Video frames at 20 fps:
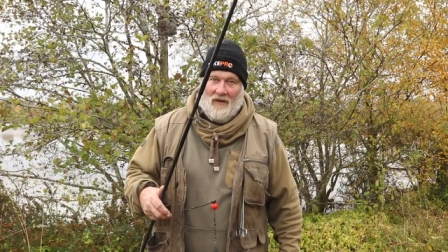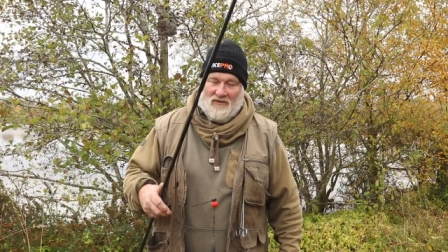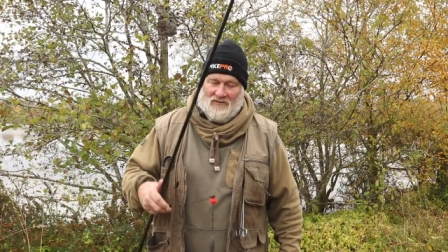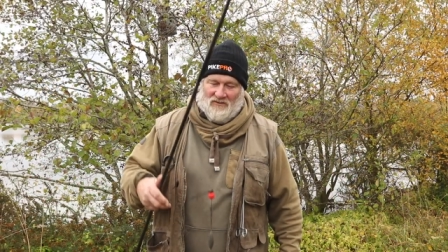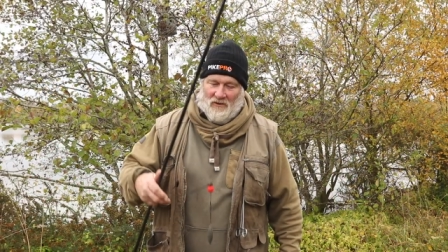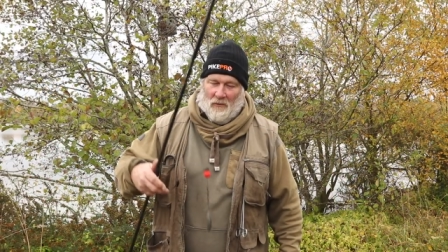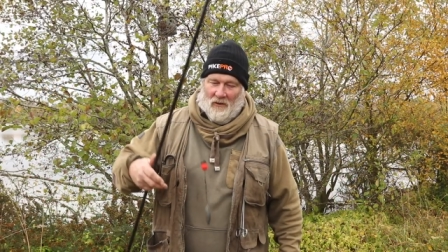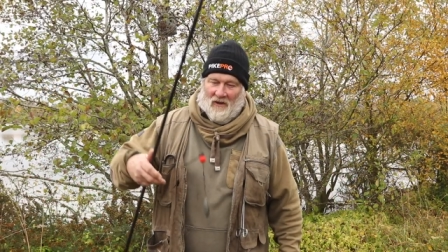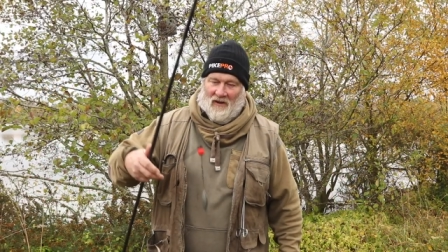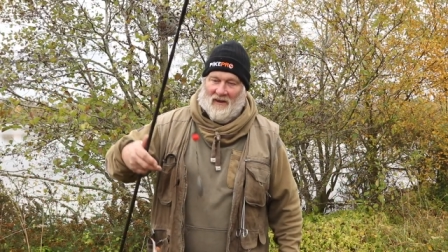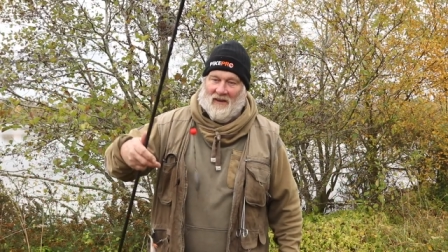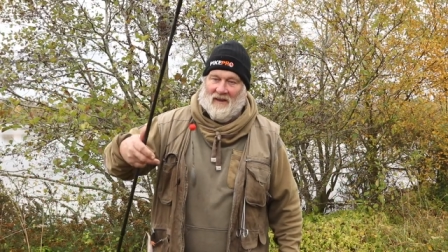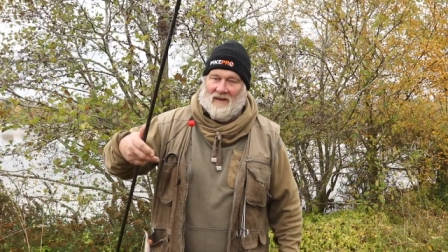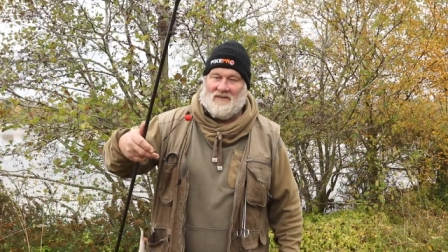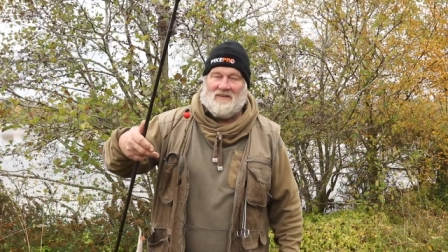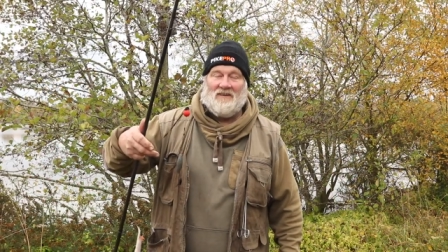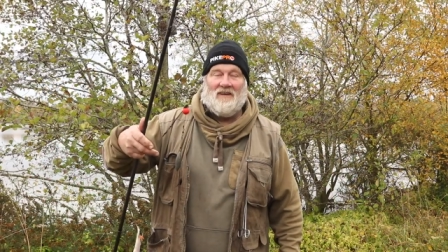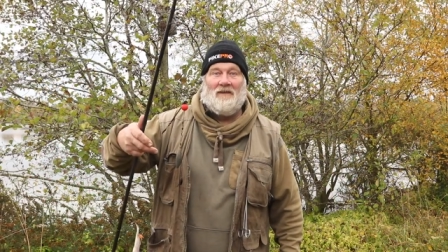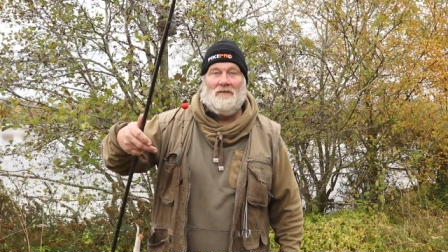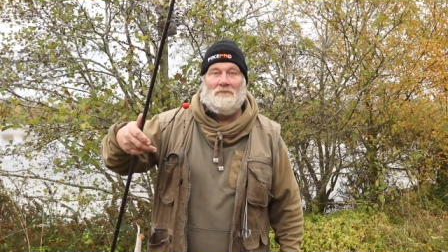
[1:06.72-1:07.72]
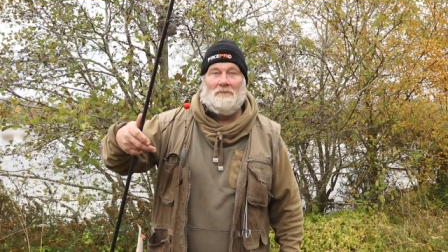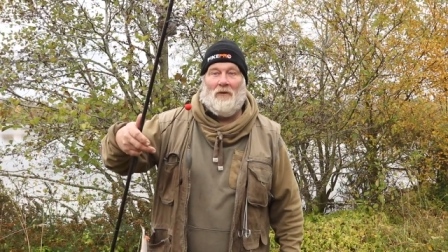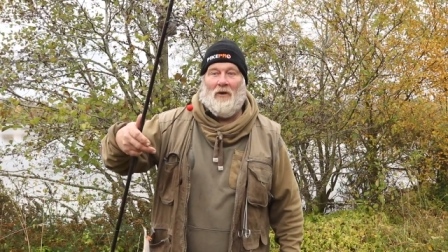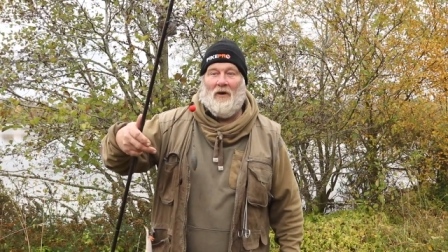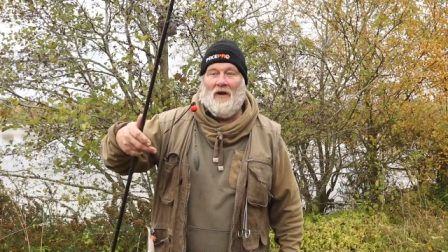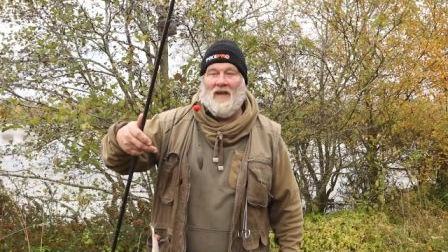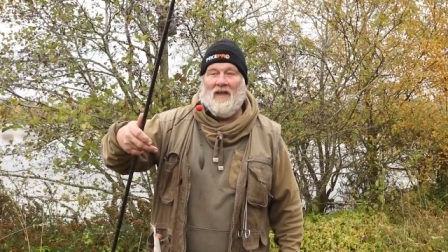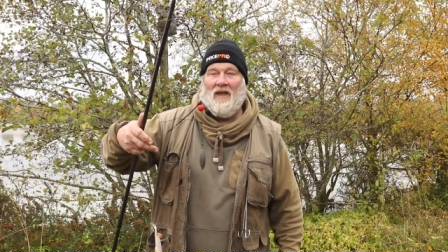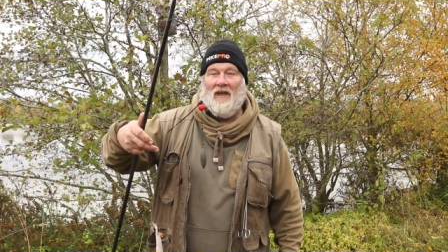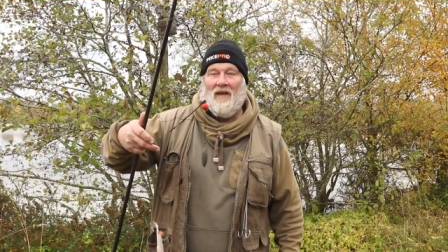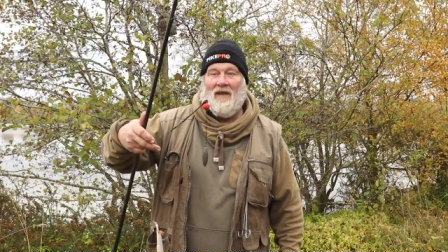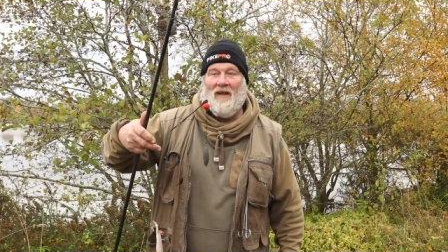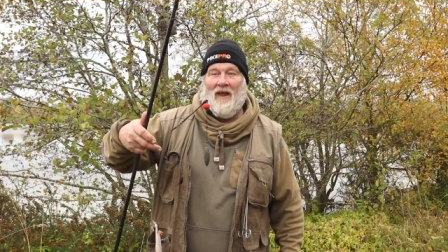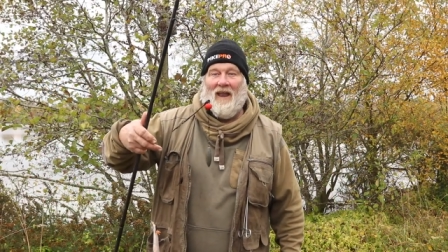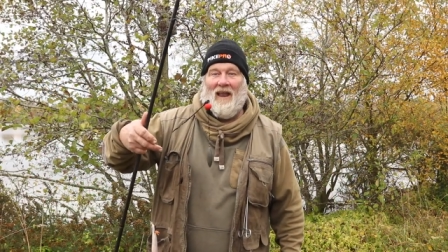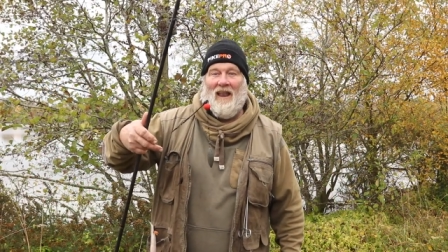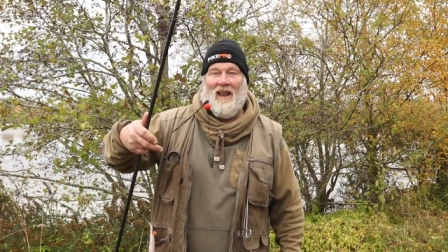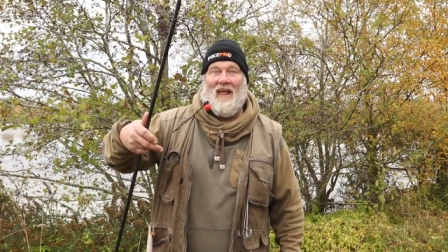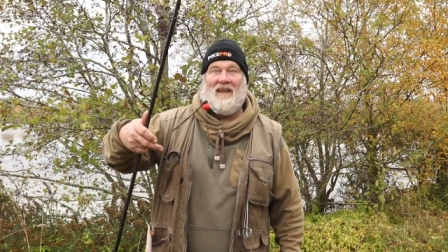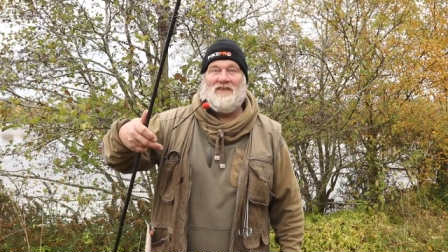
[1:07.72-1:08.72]
So here it is, my
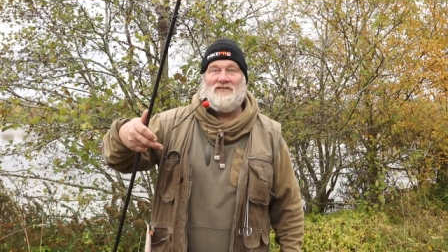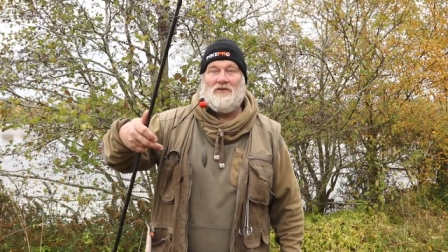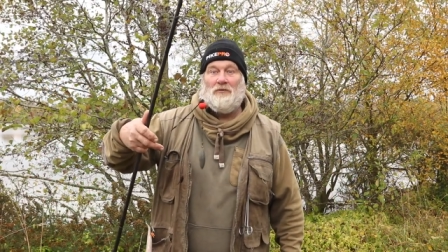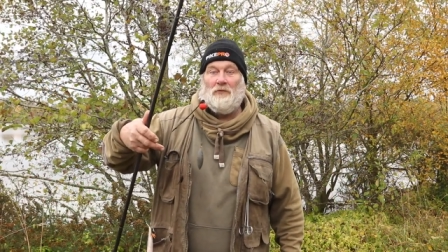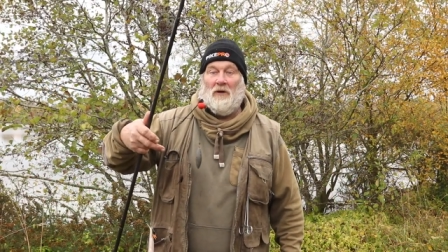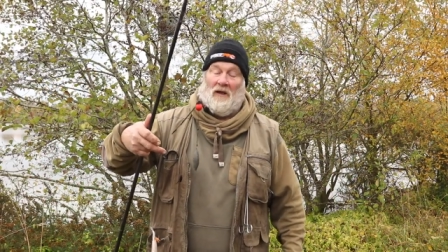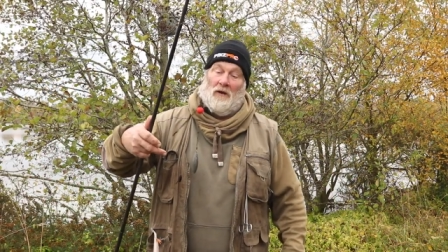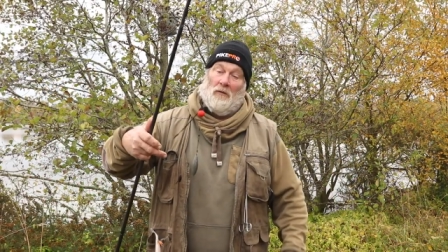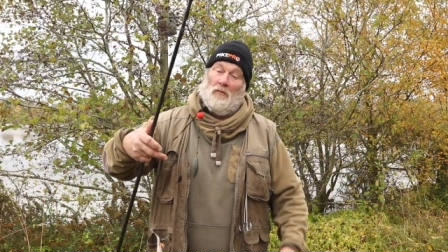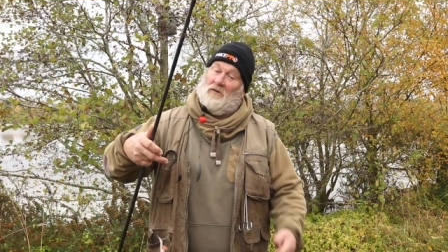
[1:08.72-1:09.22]
ledger rig,